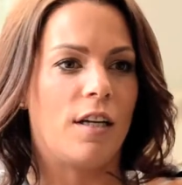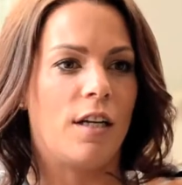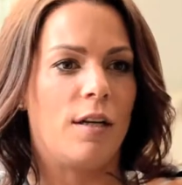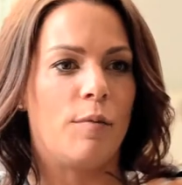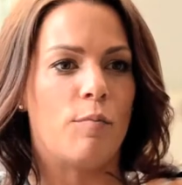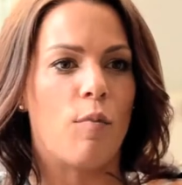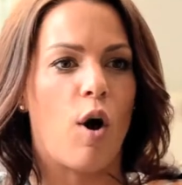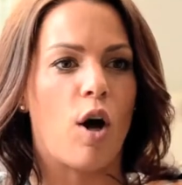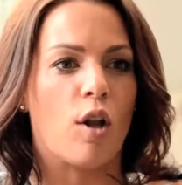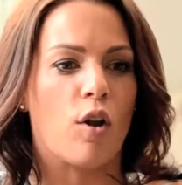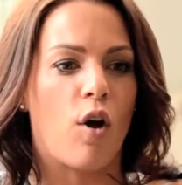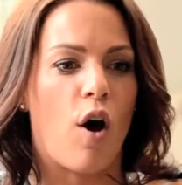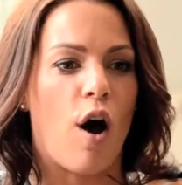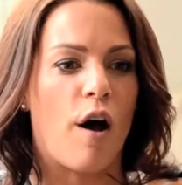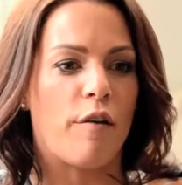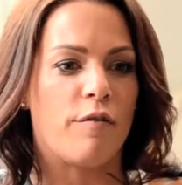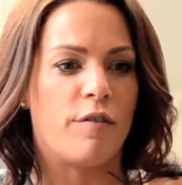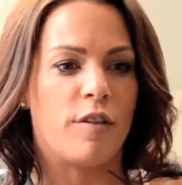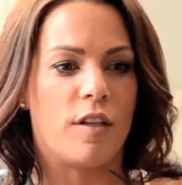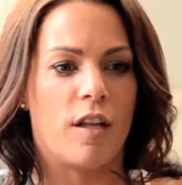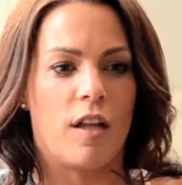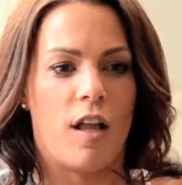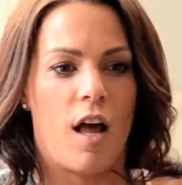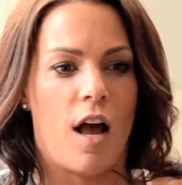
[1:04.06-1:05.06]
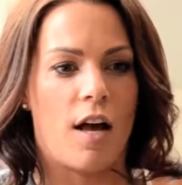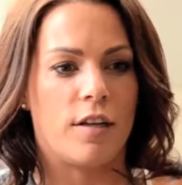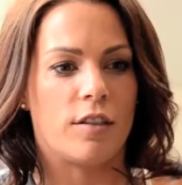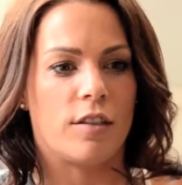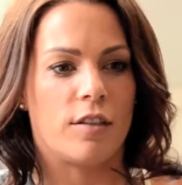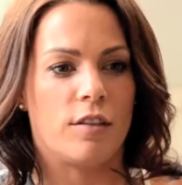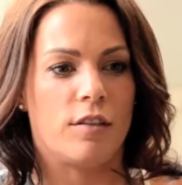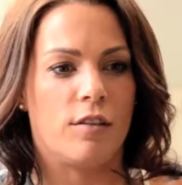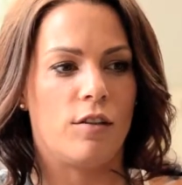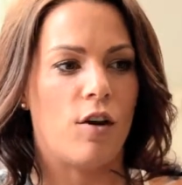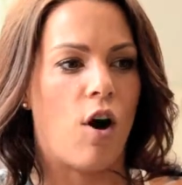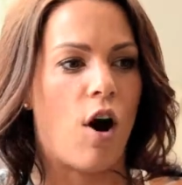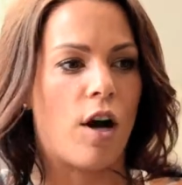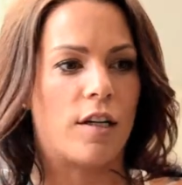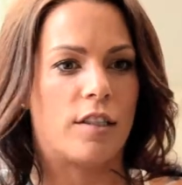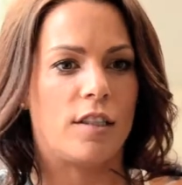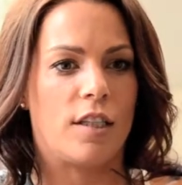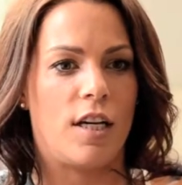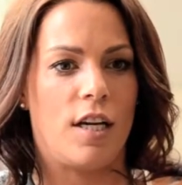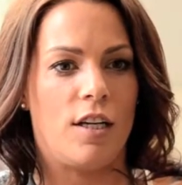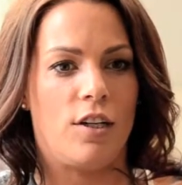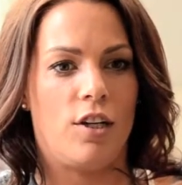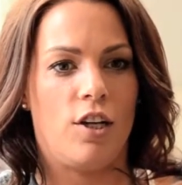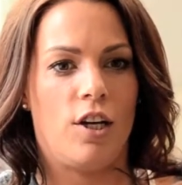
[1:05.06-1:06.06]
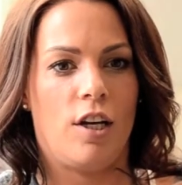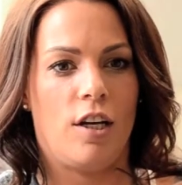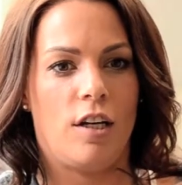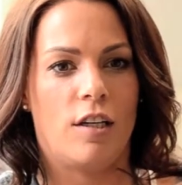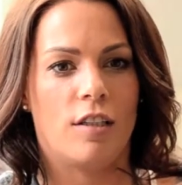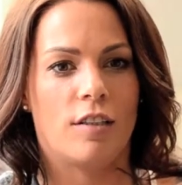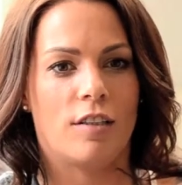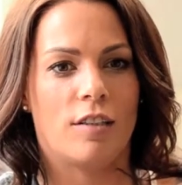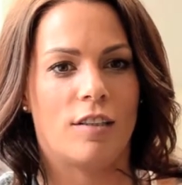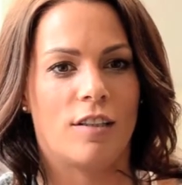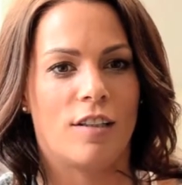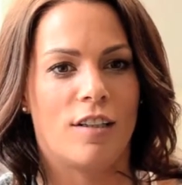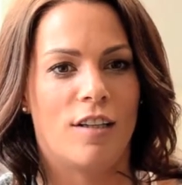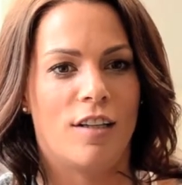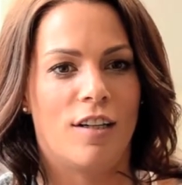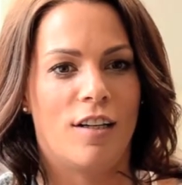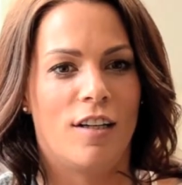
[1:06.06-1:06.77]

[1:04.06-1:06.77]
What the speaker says: in my life in the last 9-10 years.